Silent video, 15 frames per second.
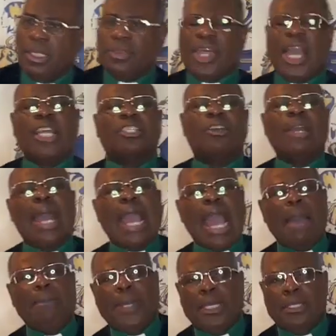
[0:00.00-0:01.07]
Things going to
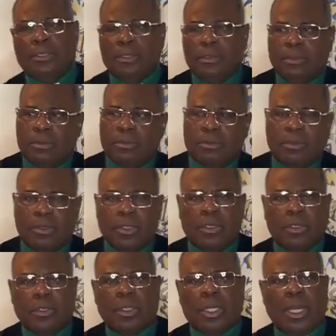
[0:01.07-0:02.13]
happen.
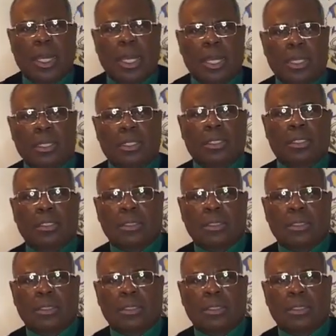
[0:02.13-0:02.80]
Huh?